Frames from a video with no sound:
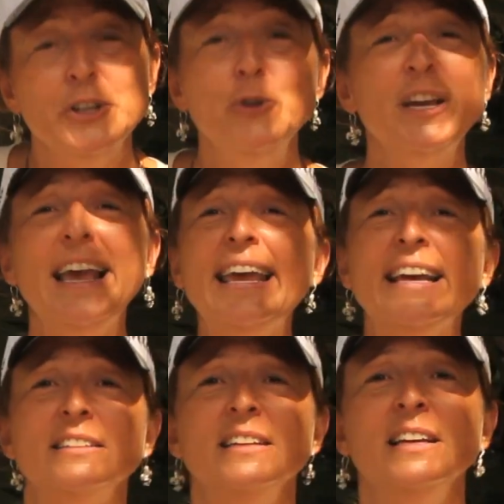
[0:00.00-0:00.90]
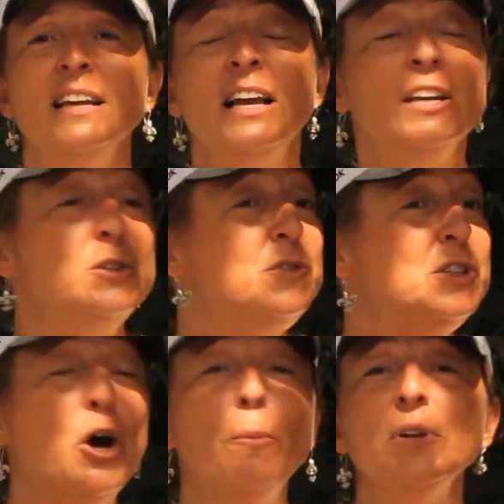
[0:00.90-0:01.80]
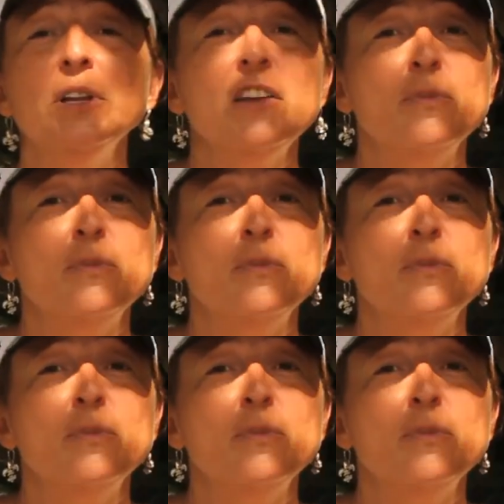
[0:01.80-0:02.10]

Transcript: You can't. If you don't believe